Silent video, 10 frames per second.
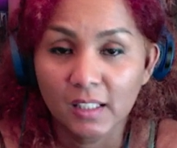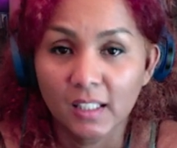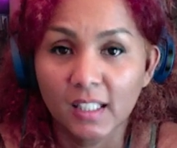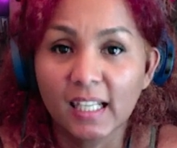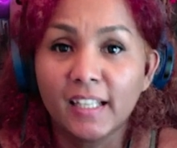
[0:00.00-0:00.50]

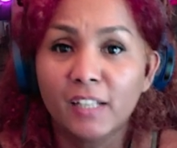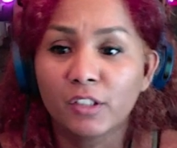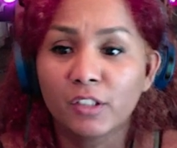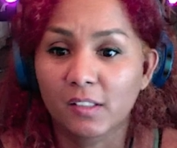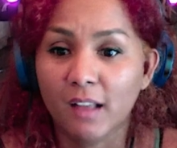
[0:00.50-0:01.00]
And I
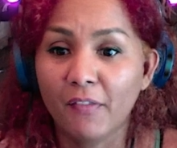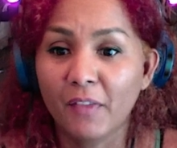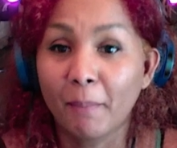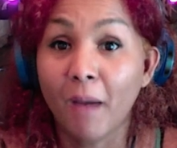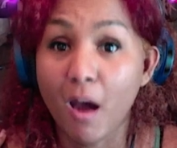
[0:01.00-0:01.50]
understand the
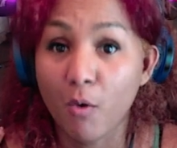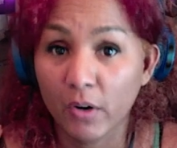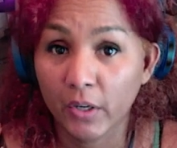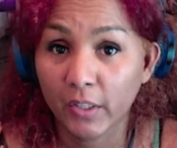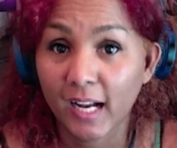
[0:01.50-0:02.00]

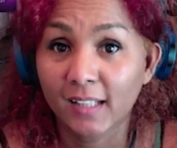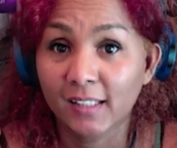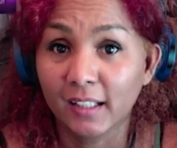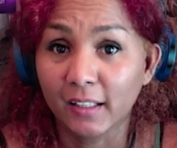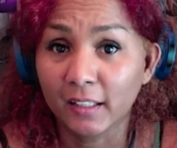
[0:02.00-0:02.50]
power that as
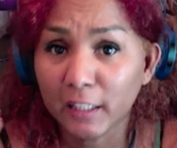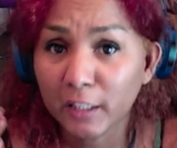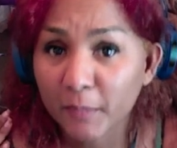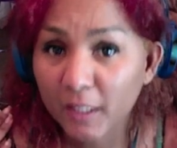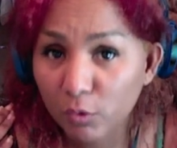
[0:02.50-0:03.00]
an
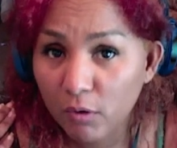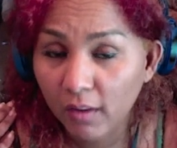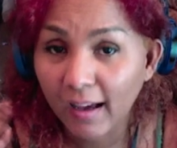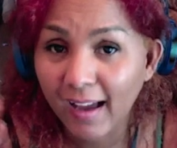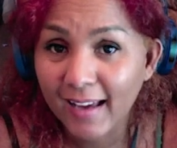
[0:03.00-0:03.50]
individual
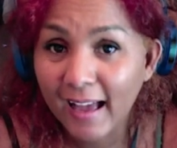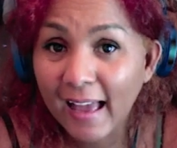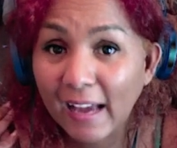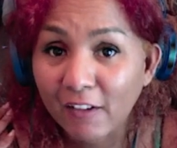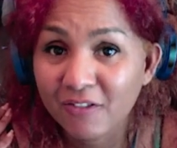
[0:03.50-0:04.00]
I
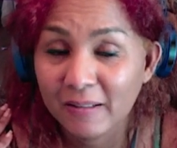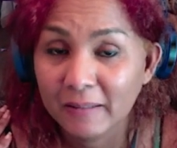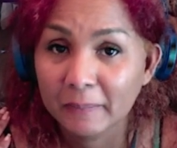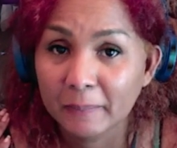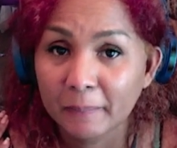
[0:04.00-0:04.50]
have.
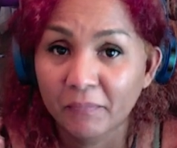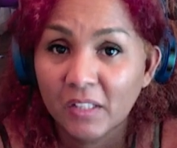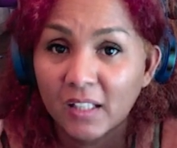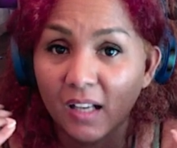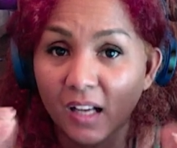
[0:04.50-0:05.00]

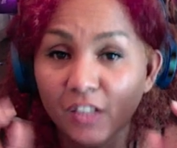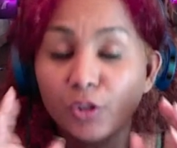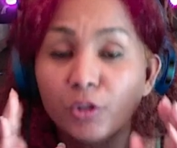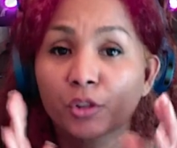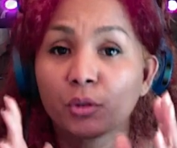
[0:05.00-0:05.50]
And
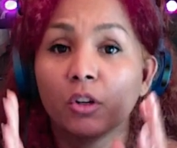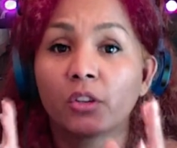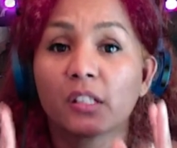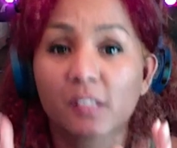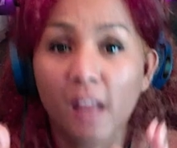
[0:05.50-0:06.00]
you should
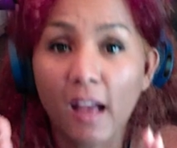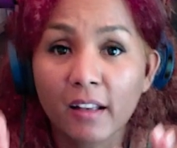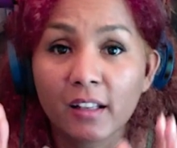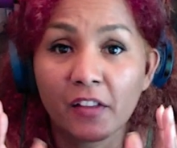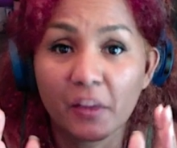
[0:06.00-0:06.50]

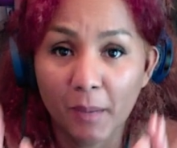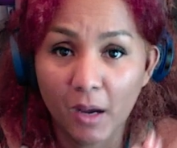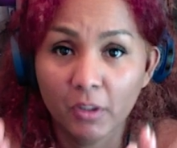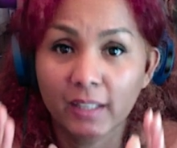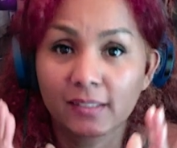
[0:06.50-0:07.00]
understand the
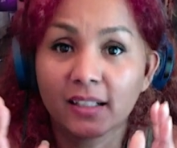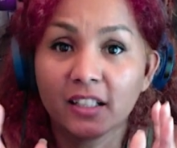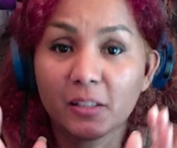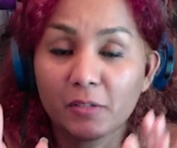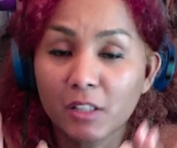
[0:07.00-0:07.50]
power that as an
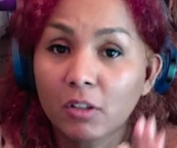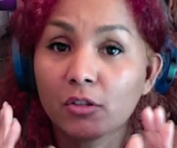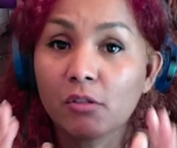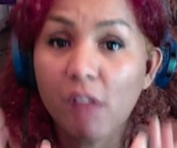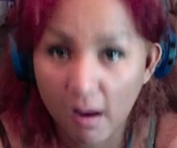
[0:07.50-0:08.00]
individual
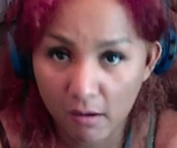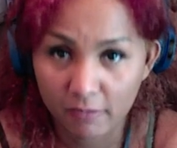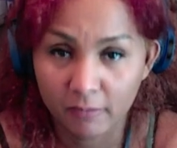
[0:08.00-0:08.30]
you have.